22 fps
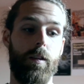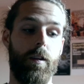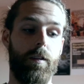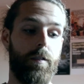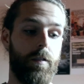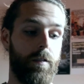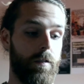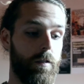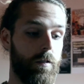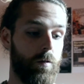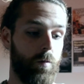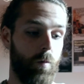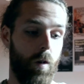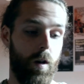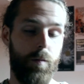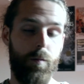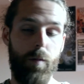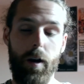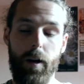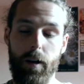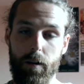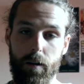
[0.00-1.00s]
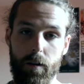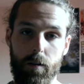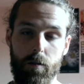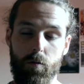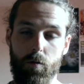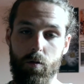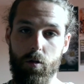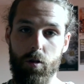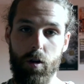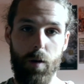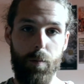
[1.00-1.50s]
this is just one minor
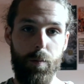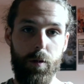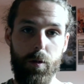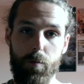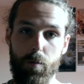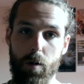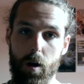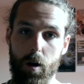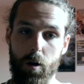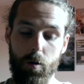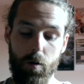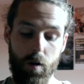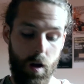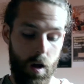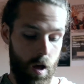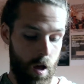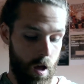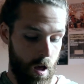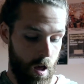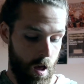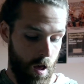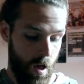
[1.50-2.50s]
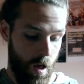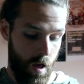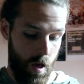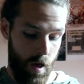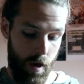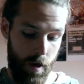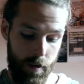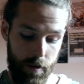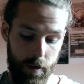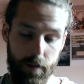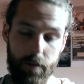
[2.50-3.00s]
chip in the road,
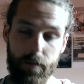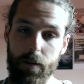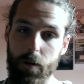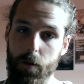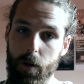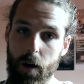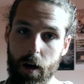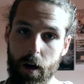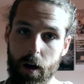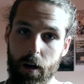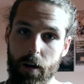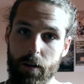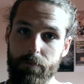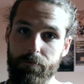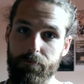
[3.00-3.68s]
and it's okay.